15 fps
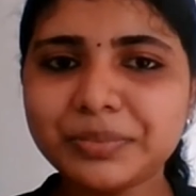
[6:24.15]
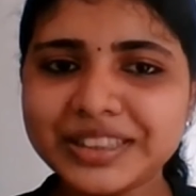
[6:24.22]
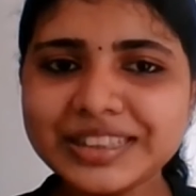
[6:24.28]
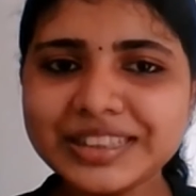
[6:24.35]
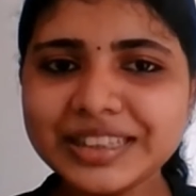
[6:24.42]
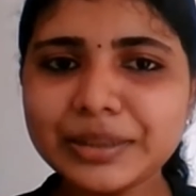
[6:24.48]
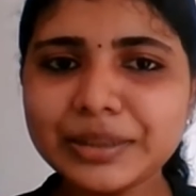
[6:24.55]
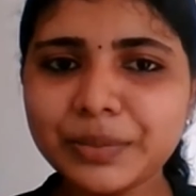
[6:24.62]

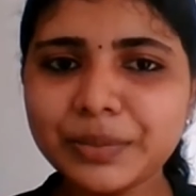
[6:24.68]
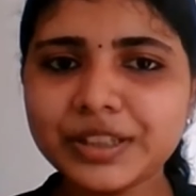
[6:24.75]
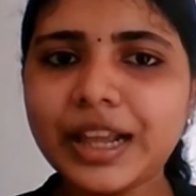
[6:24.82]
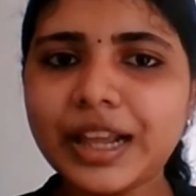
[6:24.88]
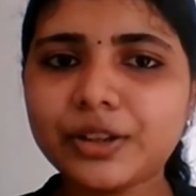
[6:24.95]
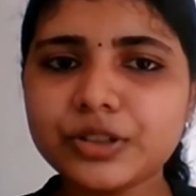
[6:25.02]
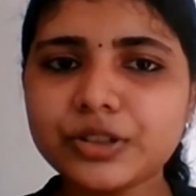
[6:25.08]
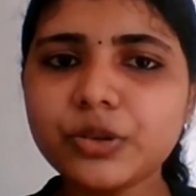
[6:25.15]
Python is an interpreter
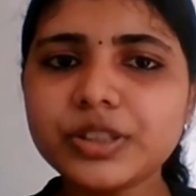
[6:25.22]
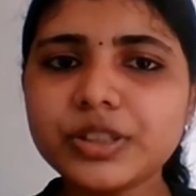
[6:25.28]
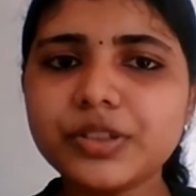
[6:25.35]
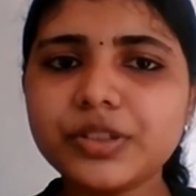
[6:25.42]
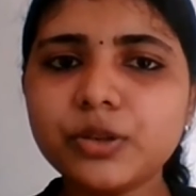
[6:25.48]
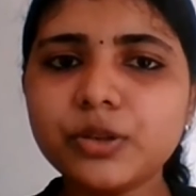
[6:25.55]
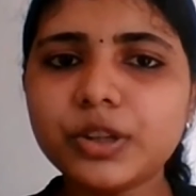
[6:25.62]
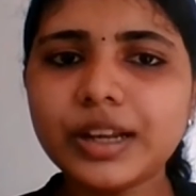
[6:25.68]
language, so it
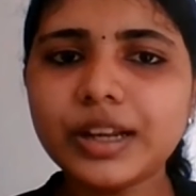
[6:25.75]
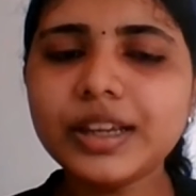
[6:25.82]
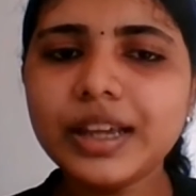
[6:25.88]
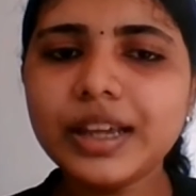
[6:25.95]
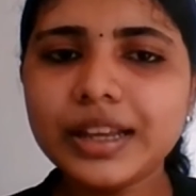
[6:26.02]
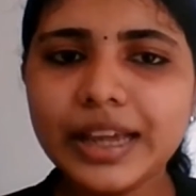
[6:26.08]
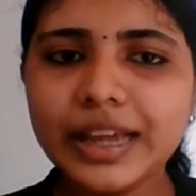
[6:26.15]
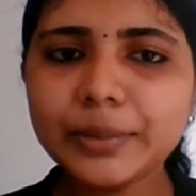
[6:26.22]
will look
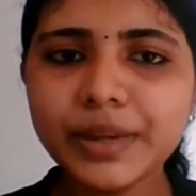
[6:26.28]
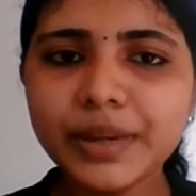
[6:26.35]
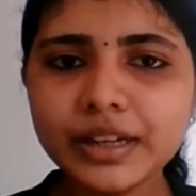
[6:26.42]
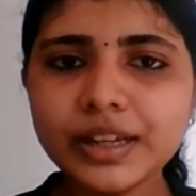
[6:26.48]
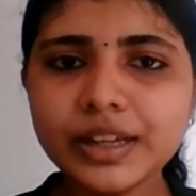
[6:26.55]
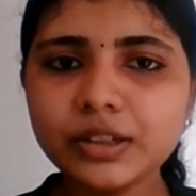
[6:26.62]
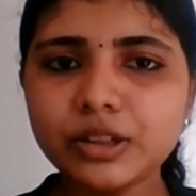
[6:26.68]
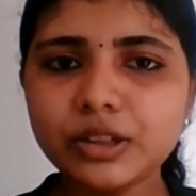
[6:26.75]
like line by
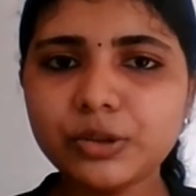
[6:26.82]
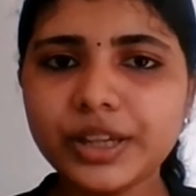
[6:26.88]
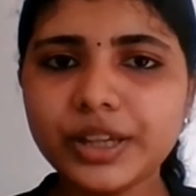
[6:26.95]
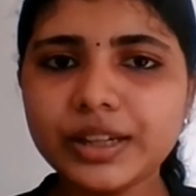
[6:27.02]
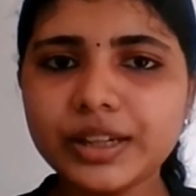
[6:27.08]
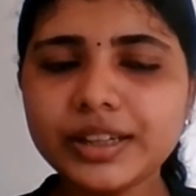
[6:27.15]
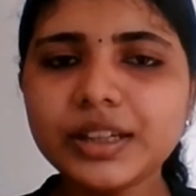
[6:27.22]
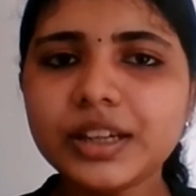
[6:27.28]
line,
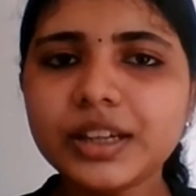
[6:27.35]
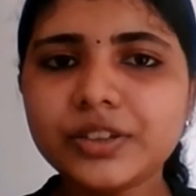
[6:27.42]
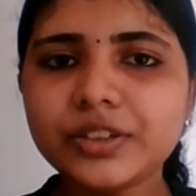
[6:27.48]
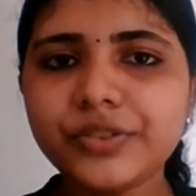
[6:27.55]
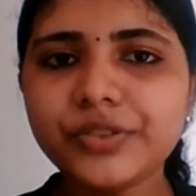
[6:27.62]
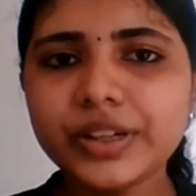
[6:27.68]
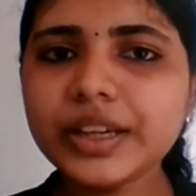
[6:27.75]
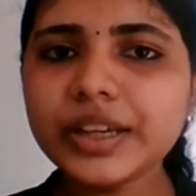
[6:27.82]
looking like
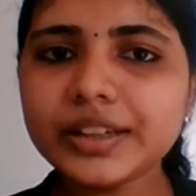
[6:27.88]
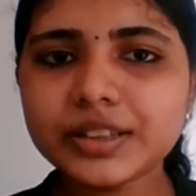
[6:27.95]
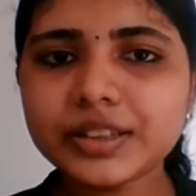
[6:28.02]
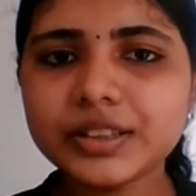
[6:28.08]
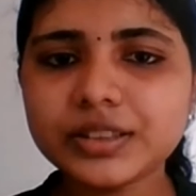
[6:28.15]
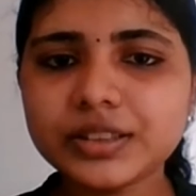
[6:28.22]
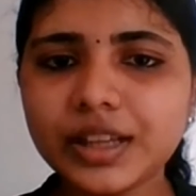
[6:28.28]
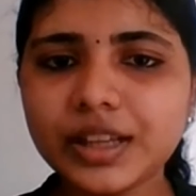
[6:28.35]
if any error
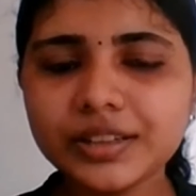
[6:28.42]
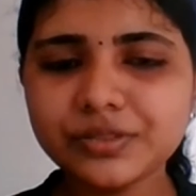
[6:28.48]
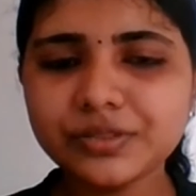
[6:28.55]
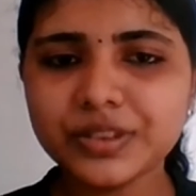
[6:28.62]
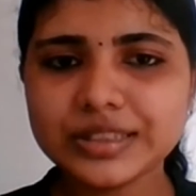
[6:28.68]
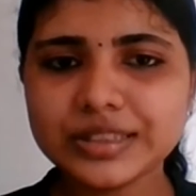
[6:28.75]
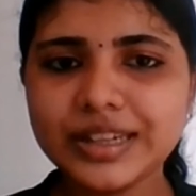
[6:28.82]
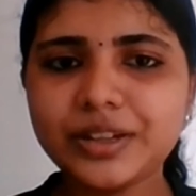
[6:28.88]
in that
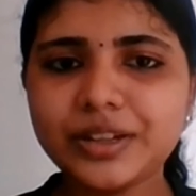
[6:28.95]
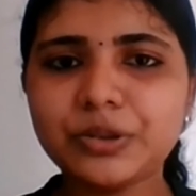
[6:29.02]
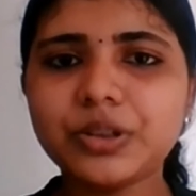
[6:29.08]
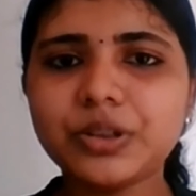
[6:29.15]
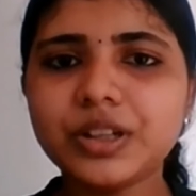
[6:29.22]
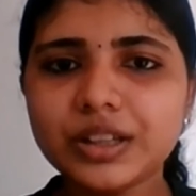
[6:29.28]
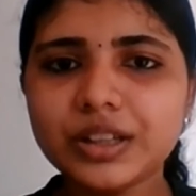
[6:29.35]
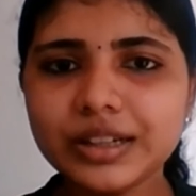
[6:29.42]
first line
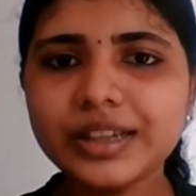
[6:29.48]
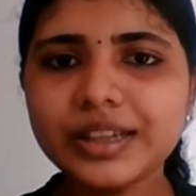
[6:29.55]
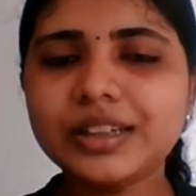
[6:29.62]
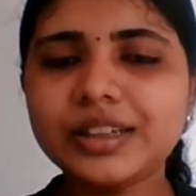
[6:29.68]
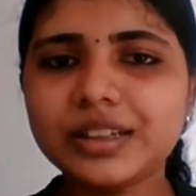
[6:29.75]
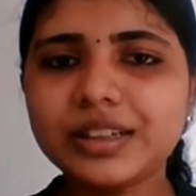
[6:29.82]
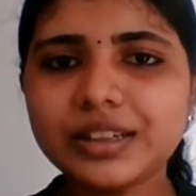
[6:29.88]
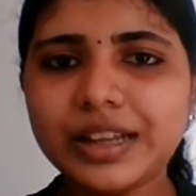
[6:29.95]
or
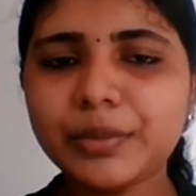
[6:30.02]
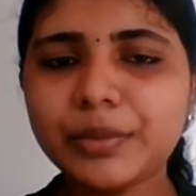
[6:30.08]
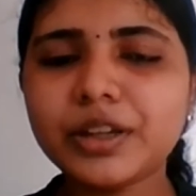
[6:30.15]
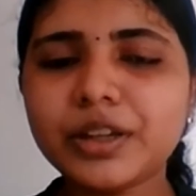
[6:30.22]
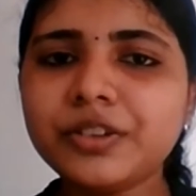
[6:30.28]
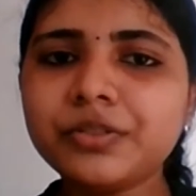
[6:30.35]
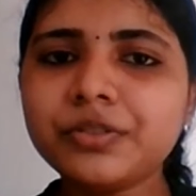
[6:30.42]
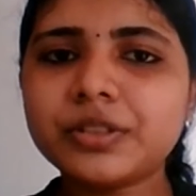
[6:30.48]
line.
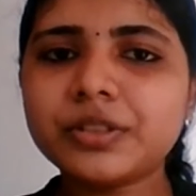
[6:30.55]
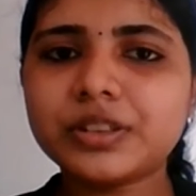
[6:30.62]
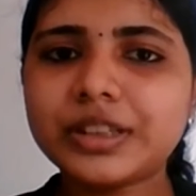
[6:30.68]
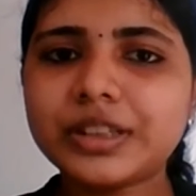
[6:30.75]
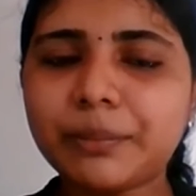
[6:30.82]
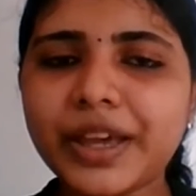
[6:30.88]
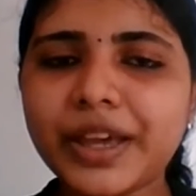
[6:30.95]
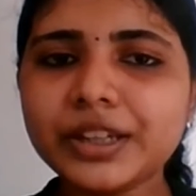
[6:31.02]
If
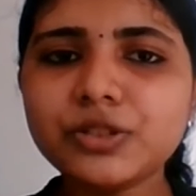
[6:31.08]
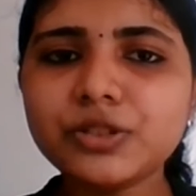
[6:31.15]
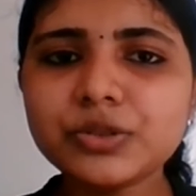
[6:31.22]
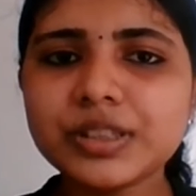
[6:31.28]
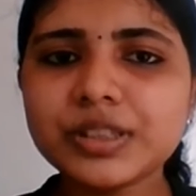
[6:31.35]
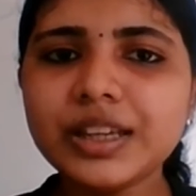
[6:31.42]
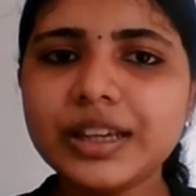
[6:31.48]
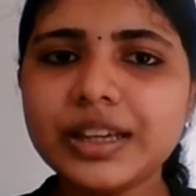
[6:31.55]
comparing to
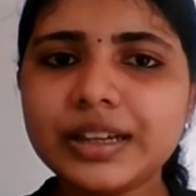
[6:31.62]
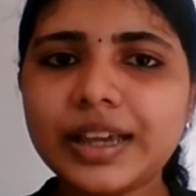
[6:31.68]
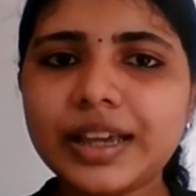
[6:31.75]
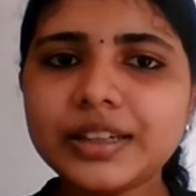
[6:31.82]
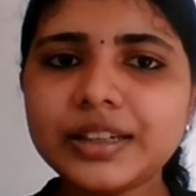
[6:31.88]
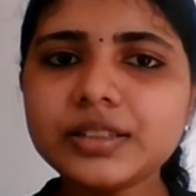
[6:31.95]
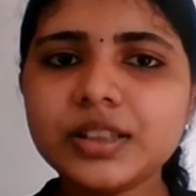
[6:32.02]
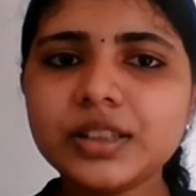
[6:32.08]
C,
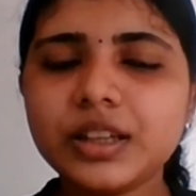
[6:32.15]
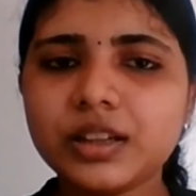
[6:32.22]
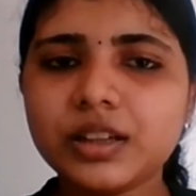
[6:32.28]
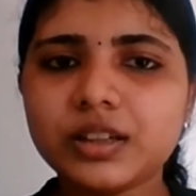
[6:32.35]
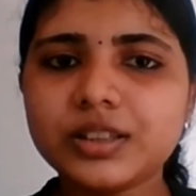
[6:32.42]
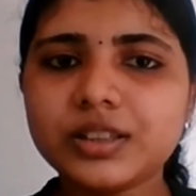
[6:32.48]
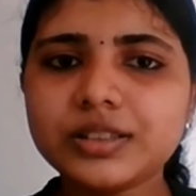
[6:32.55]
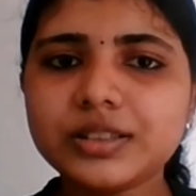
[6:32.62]
line is
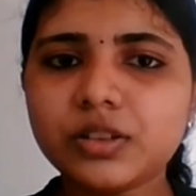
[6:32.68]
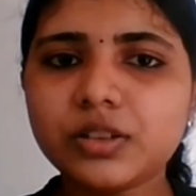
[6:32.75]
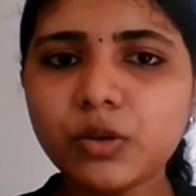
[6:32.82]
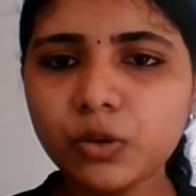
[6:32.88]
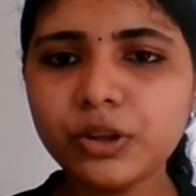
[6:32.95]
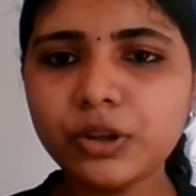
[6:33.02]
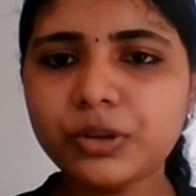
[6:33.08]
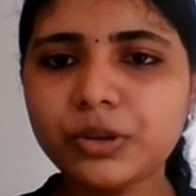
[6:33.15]
it's a
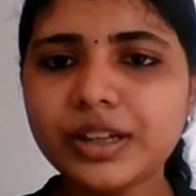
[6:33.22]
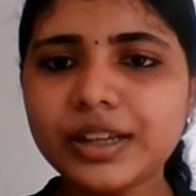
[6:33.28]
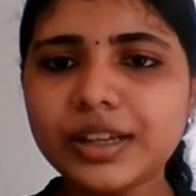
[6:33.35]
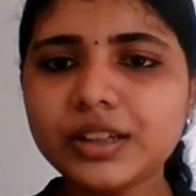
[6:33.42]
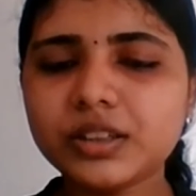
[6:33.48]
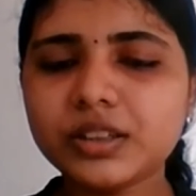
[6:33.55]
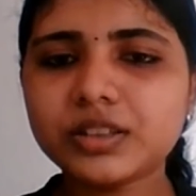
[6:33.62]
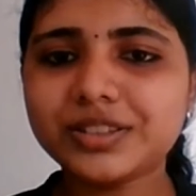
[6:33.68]
whole look
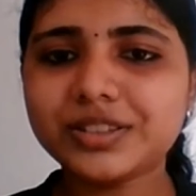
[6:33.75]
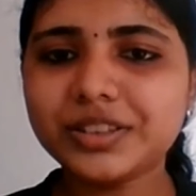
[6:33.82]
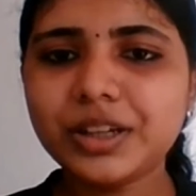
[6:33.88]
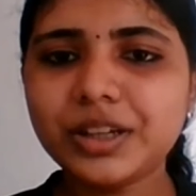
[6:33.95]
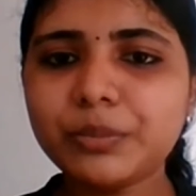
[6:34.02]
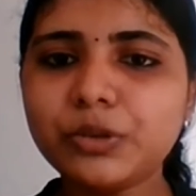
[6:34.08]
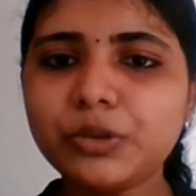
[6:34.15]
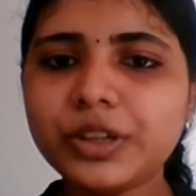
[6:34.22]
like
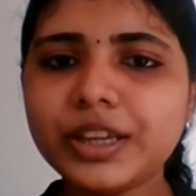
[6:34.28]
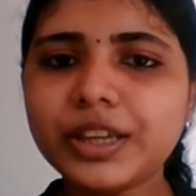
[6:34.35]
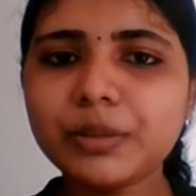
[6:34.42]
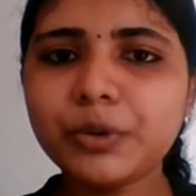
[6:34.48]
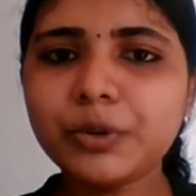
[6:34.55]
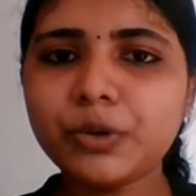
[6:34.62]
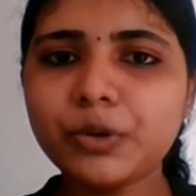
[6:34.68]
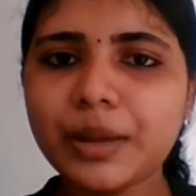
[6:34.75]

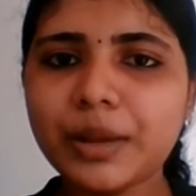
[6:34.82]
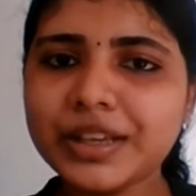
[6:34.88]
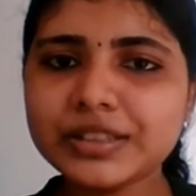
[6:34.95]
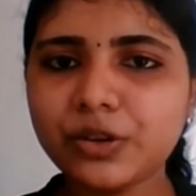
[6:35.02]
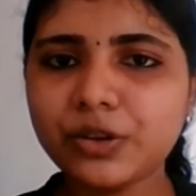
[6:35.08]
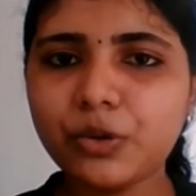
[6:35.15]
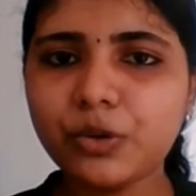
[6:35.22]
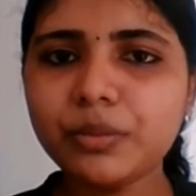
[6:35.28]
looking the program
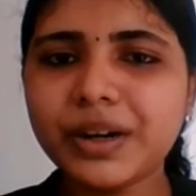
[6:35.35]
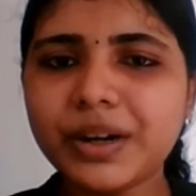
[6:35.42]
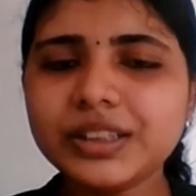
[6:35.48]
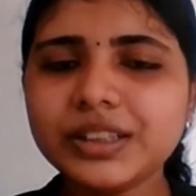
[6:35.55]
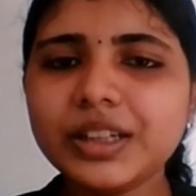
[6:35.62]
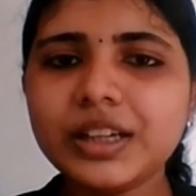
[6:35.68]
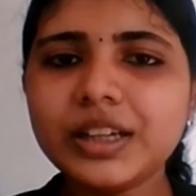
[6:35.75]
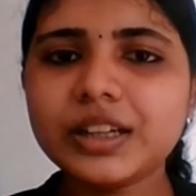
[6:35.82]
as a whole,
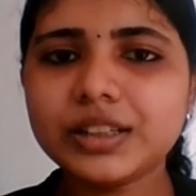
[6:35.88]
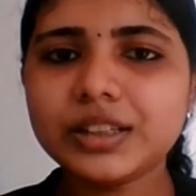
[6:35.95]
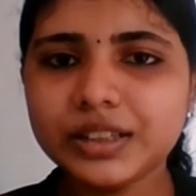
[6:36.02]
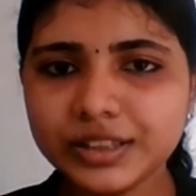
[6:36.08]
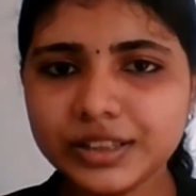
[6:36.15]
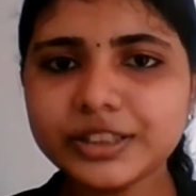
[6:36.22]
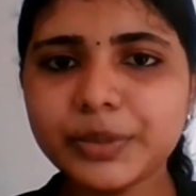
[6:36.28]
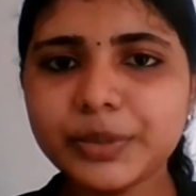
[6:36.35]
but
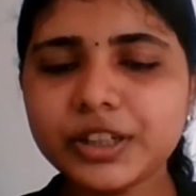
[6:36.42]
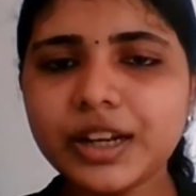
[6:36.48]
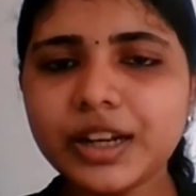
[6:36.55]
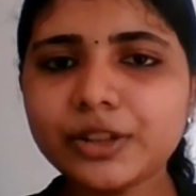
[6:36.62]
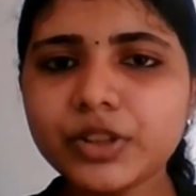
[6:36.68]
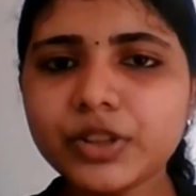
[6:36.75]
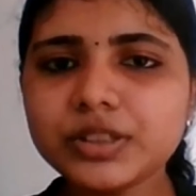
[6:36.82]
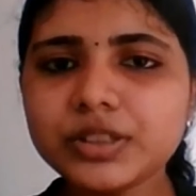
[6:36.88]
in
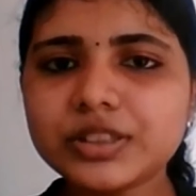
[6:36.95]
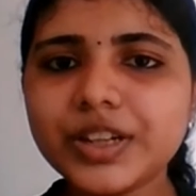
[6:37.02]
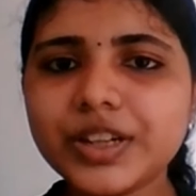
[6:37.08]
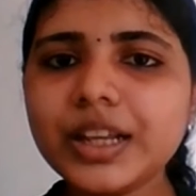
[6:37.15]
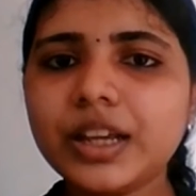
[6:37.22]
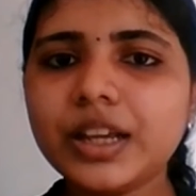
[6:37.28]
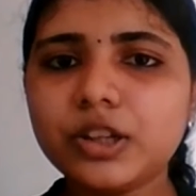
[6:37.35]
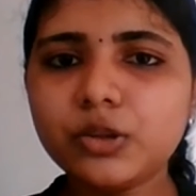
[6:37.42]
interpreter language,
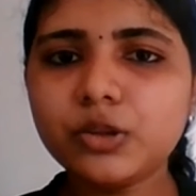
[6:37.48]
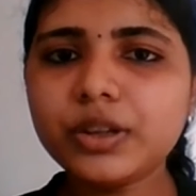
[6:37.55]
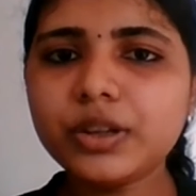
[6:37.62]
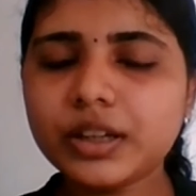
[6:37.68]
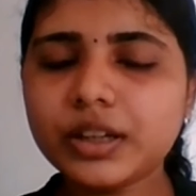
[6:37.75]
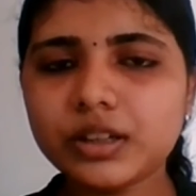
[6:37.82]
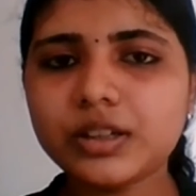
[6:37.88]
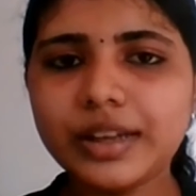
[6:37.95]
it will
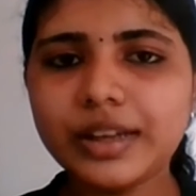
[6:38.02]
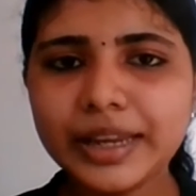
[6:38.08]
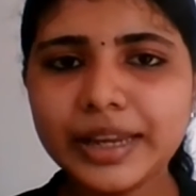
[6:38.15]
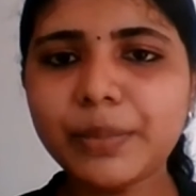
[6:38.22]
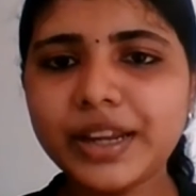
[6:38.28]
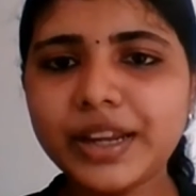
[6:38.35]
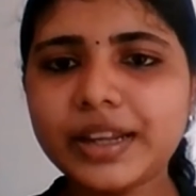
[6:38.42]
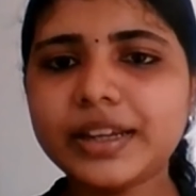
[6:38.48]
look
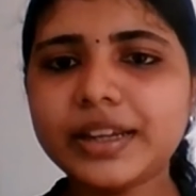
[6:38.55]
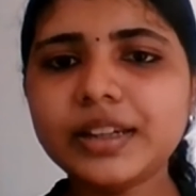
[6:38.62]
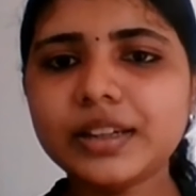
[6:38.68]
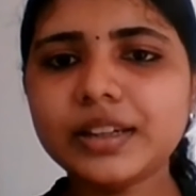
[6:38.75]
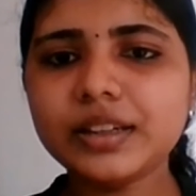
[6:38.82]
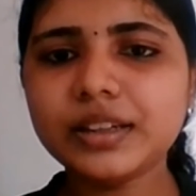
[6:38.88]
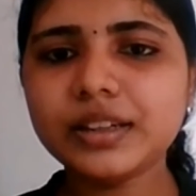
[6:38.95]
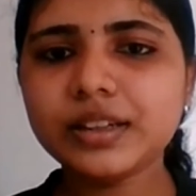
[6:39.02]
line by
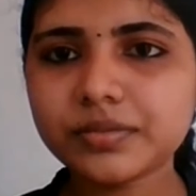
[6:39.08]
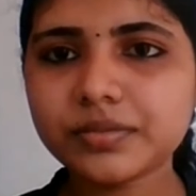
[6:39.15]
line.